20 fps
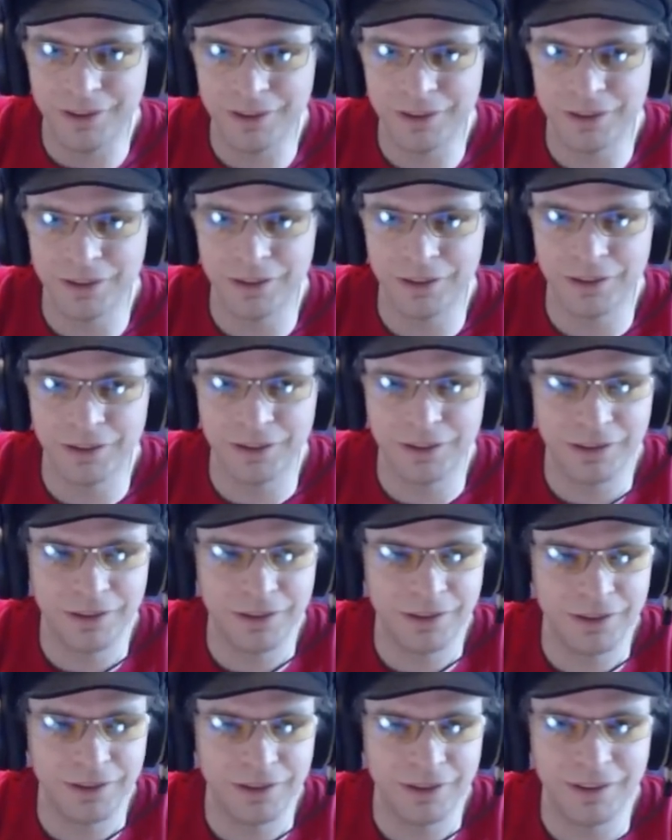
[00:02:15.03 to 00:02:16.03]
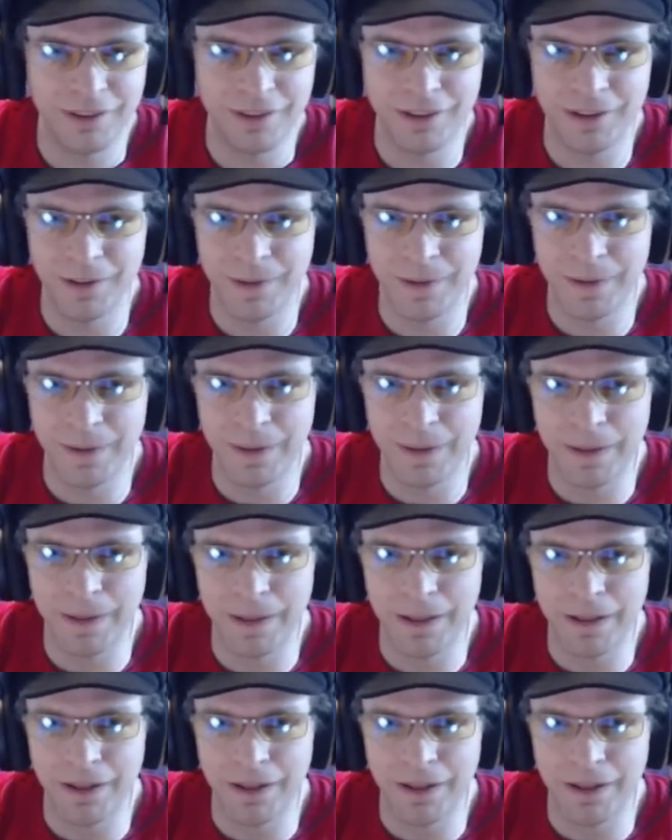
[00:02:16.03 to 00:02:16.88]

[no speech]